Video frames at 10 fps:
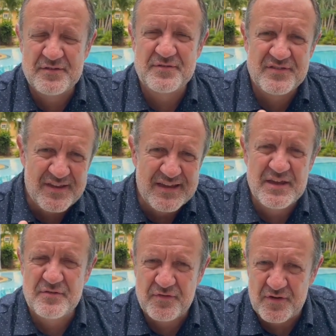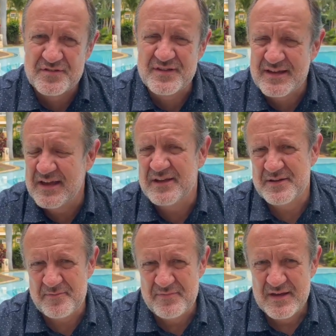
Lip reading: of seek ye first the kingdom